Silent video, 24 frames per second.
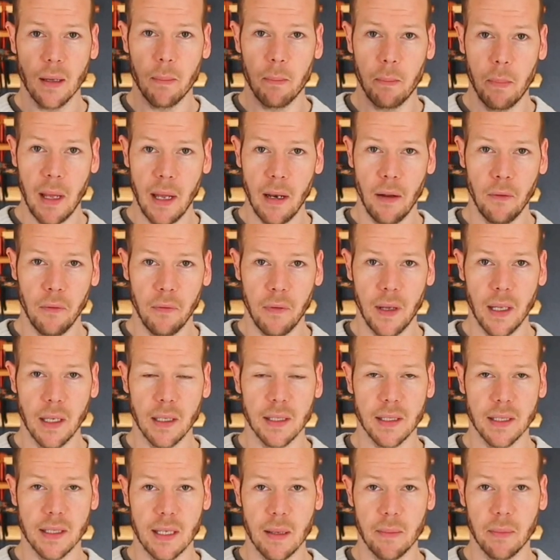benefit
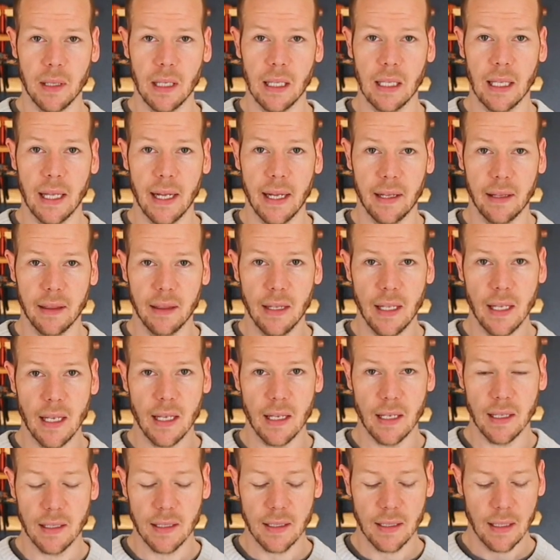to something like
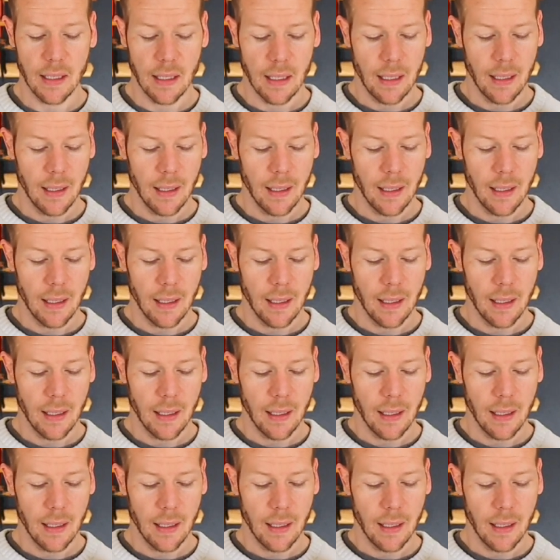this